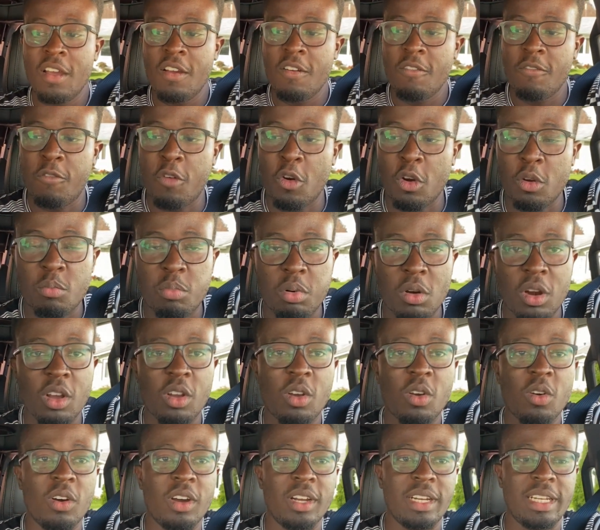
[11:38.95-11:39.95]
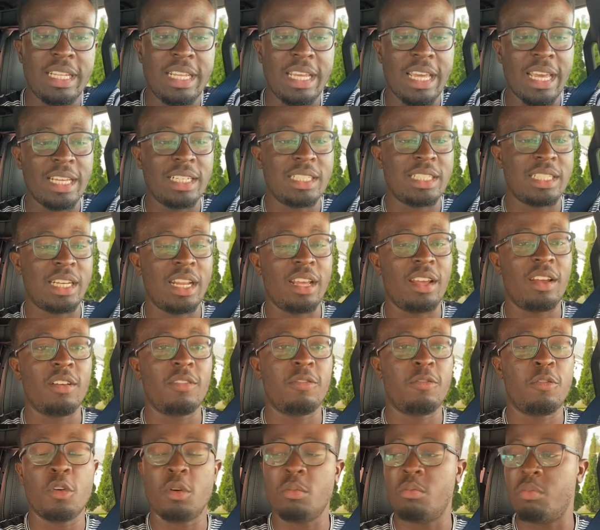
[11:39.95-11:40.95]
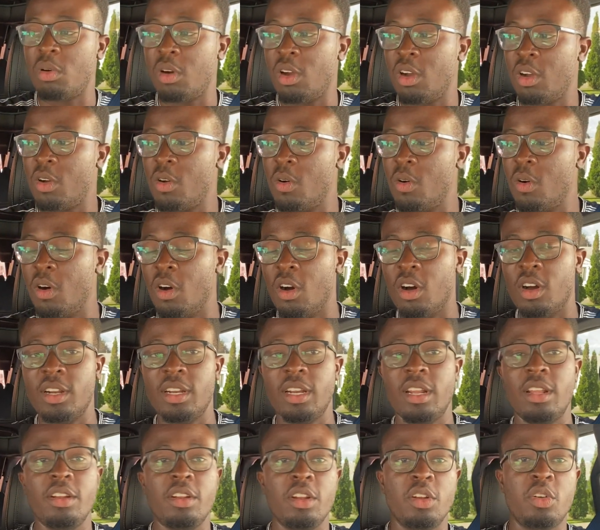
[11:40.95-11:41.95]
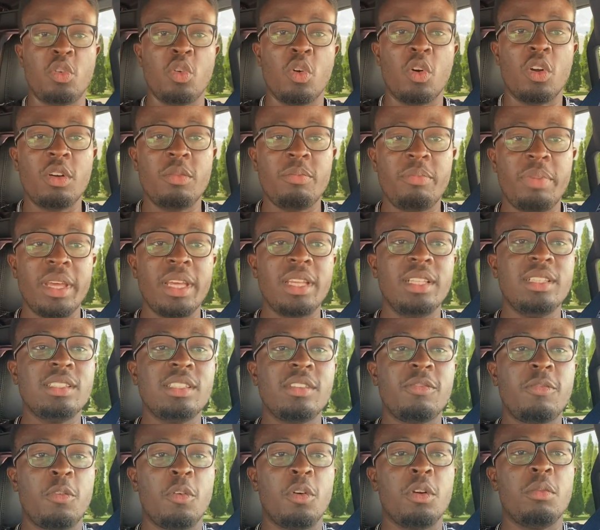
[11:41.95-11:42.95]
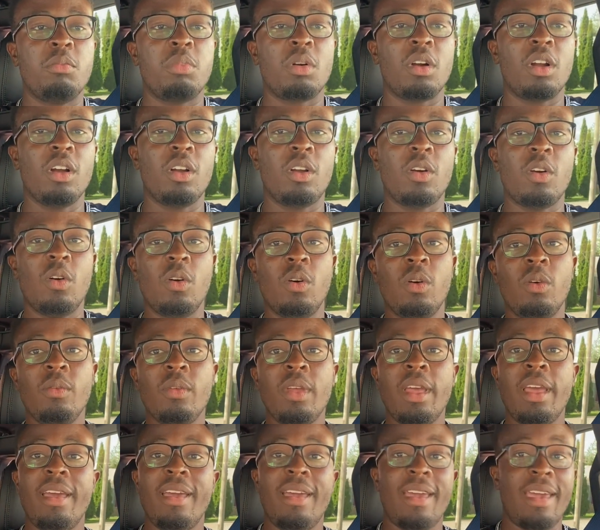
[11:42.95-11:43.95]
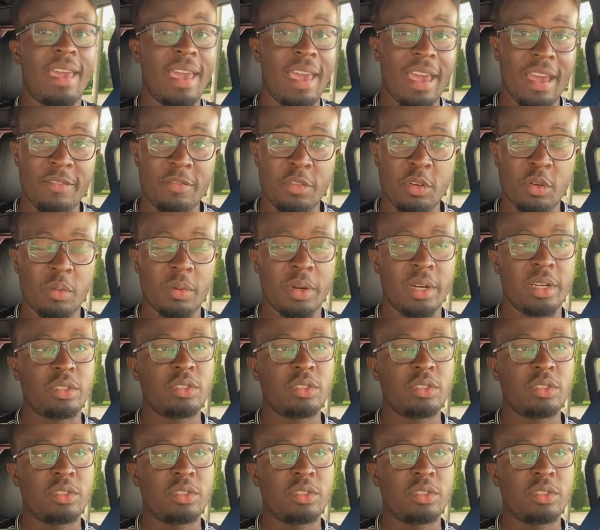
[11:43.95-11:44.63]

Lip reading: Ford Bronco on the edge there, Ford Bronco on the door bins, Ford Bronco everywhere.